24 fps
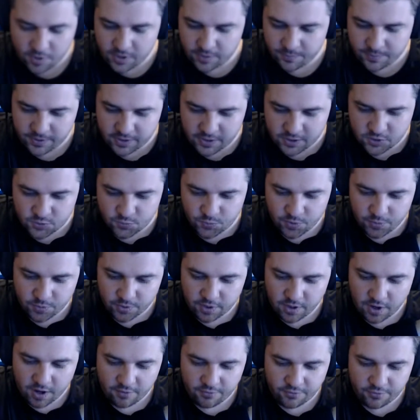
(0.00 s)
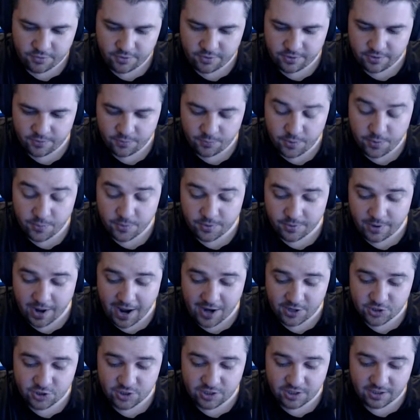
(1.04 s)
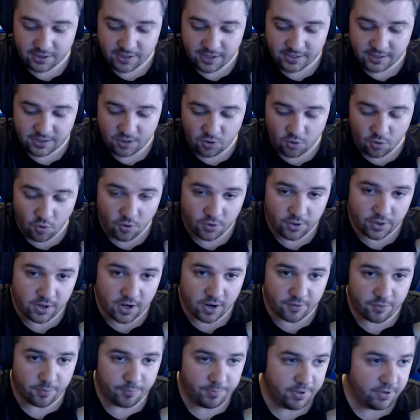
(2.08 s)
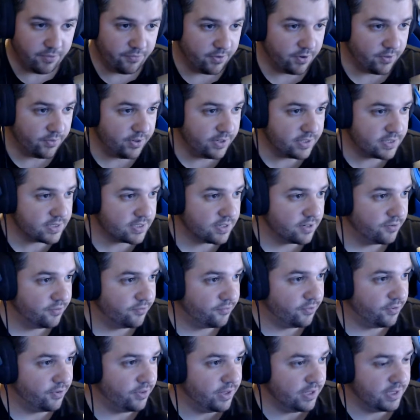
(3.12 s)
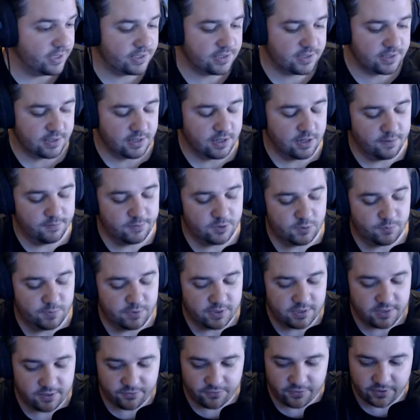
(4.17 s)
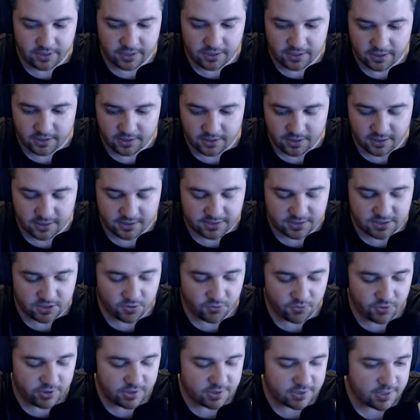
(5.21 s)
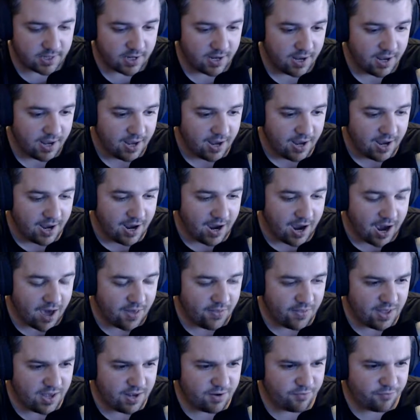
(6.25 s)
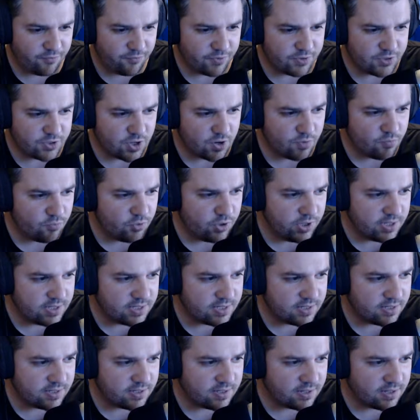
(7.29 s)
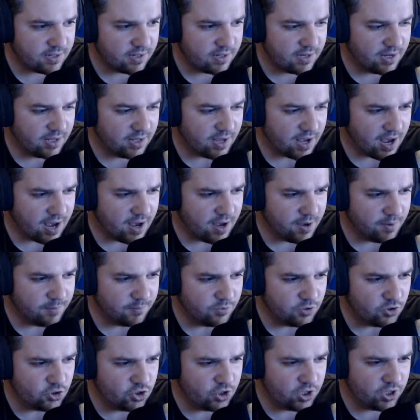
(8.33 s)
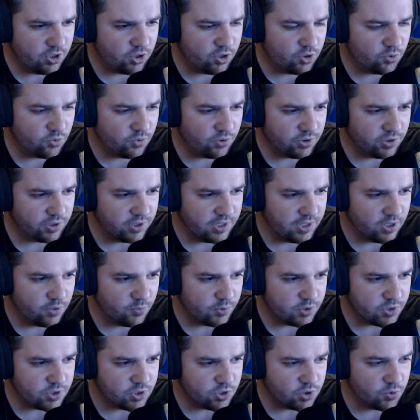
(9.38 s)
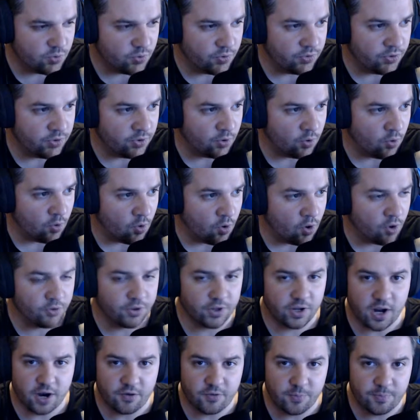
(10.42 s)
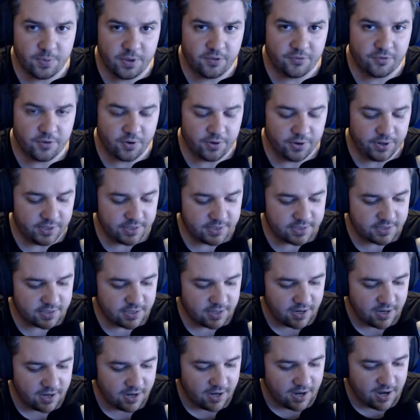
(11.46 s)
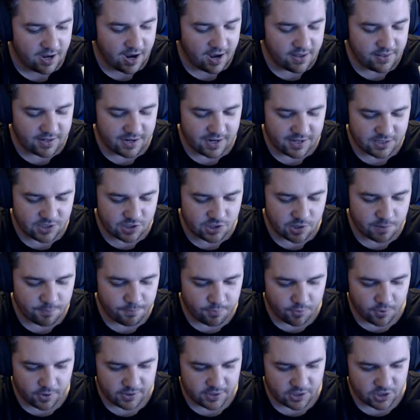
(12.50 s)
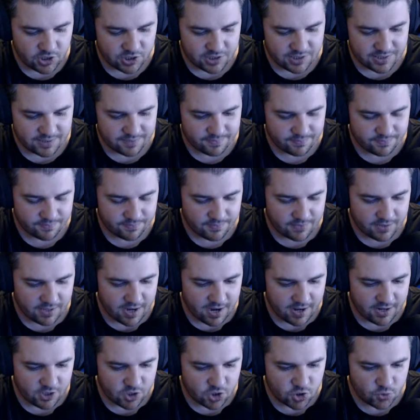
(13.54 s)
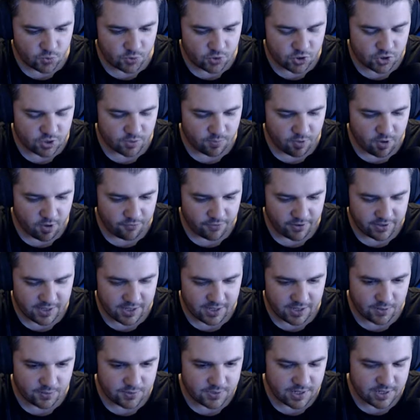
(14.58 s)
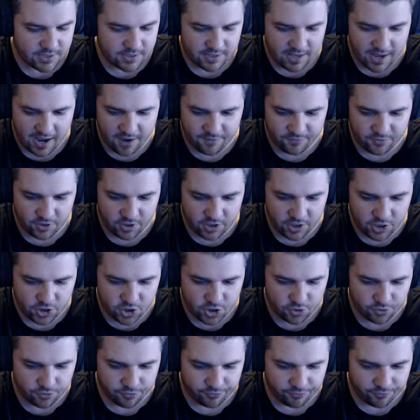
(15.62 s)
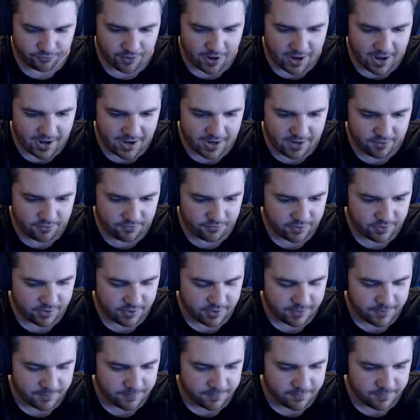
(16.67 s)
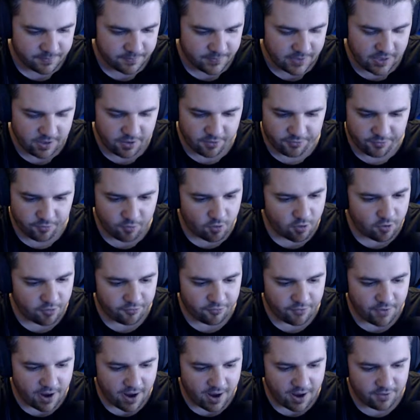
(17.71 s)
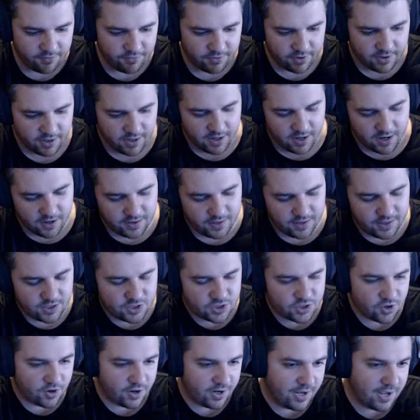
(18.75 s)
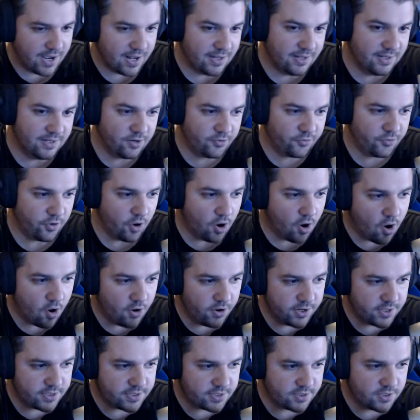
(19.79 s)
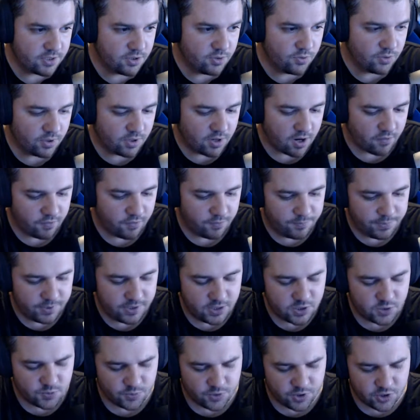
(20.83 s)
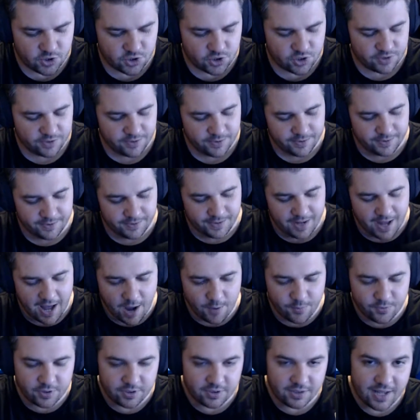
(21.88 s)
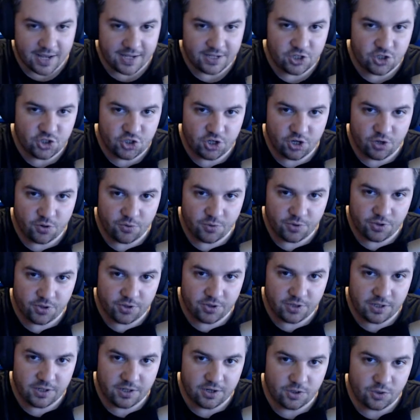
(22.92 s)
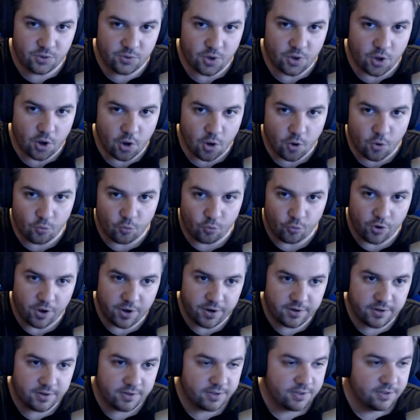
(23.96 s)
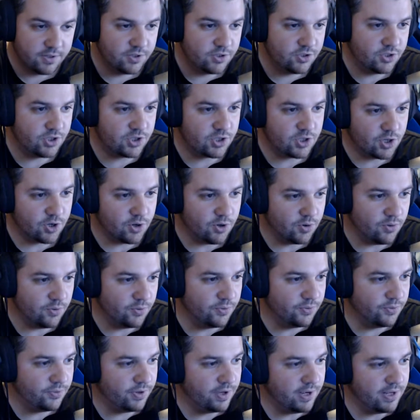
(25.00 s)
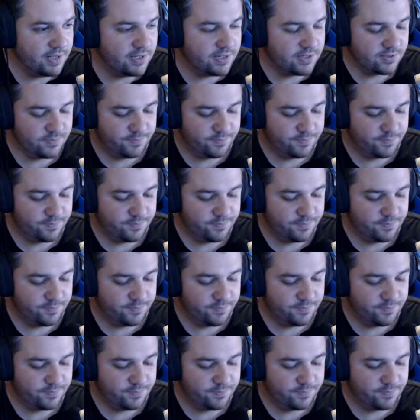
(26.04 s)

because we were covering, we were actually collecting all the cover B variants for this um, specific uh, series, and then for some reason, um, Jeehyung Lee was doing all the cover B variants, and then at some point they just kind of switched them off. I think it was us after issue five, either four or five, and then they started getting different artists to do the cover Bs, which I would have liked Jeehyung Lee to do the whole run, just so it's